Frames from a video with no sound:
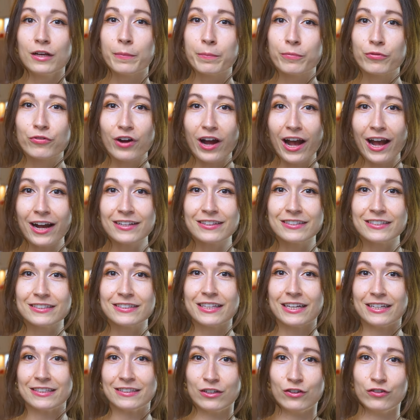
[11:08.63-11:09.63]
Practice
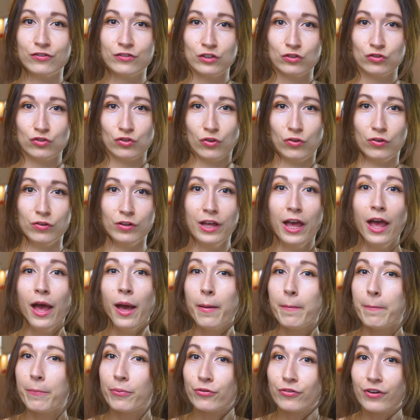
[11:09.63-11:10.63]
that self-control.
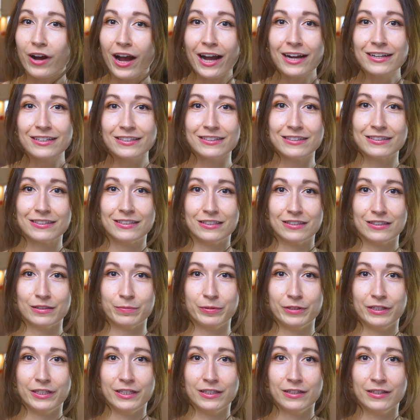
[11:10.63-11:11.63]
Practice
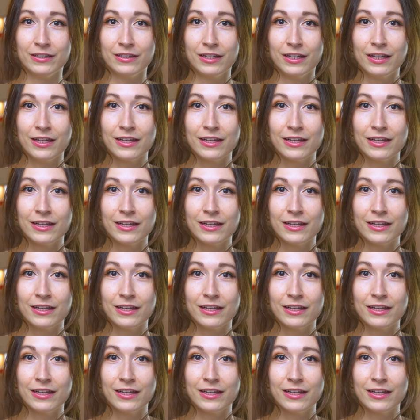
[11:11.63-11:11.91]
discipline.